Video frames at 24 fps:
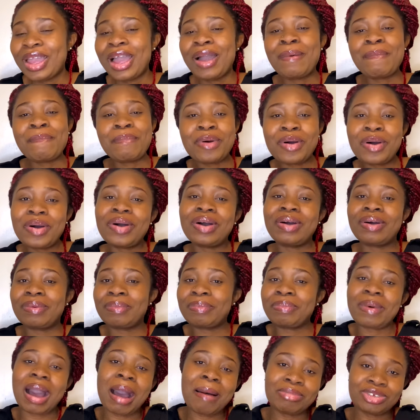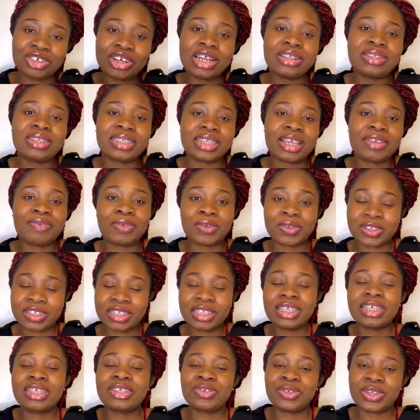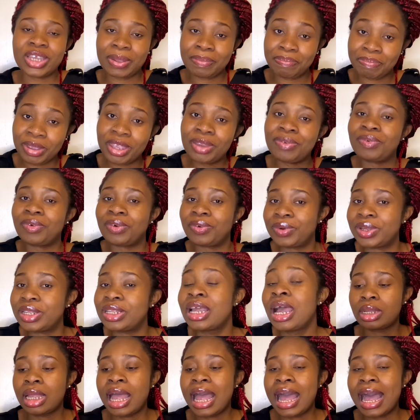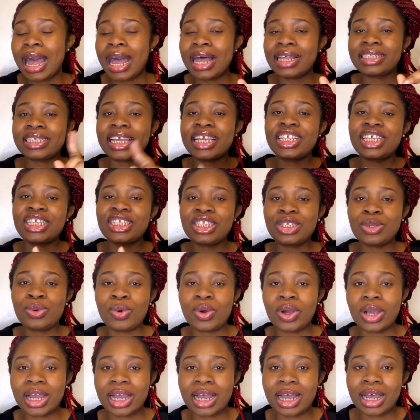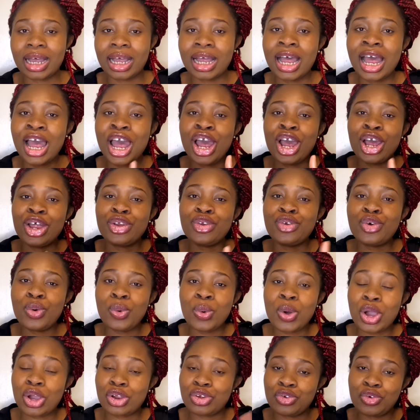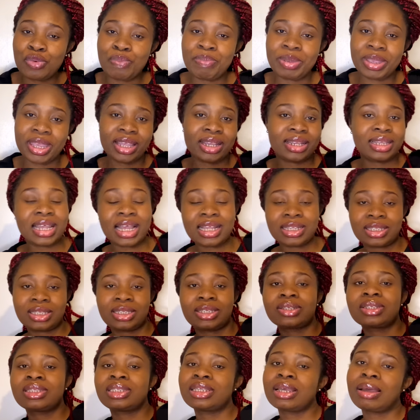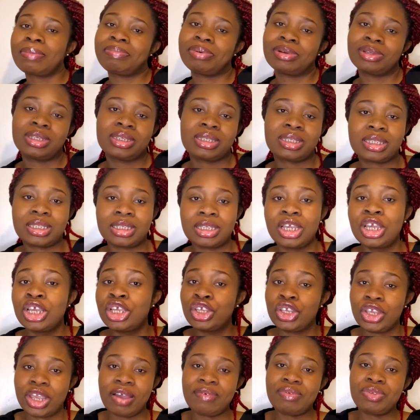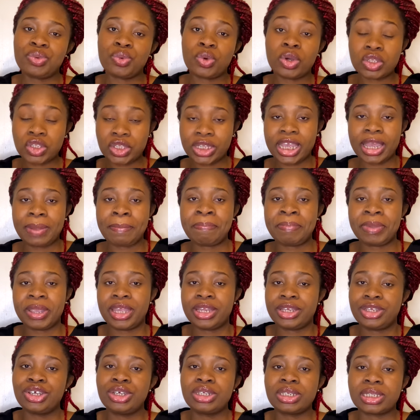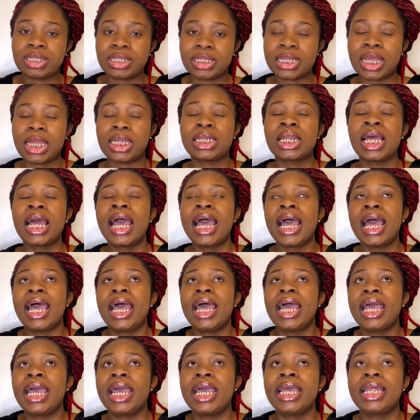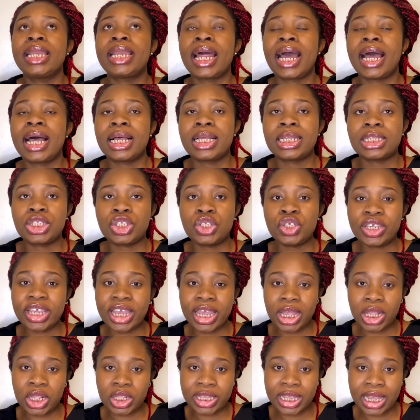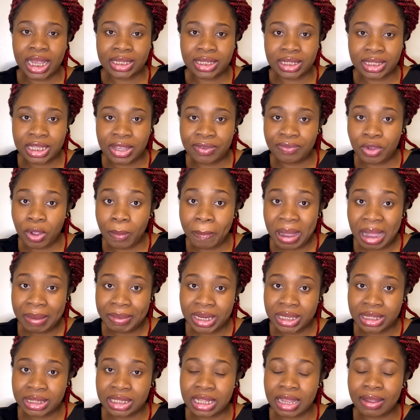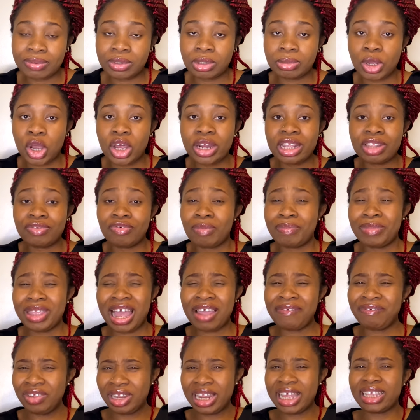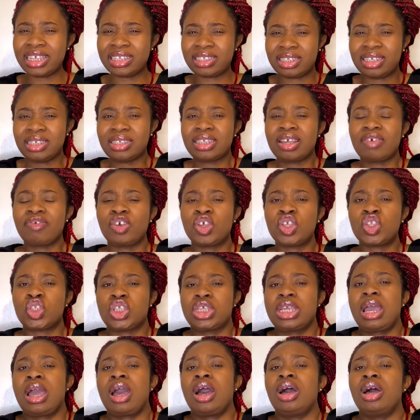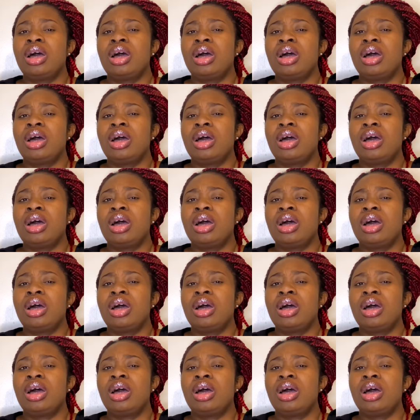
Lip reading: But I'm trying to say, if you're sick, you get paid for it. As agency worker, no work, no pay. That's just their policy. You have to work to get paid. Do you understand? And as UK healthcare assistant, if you're a permanent staff, to be honest, for me, I feel like it's easier for you to get...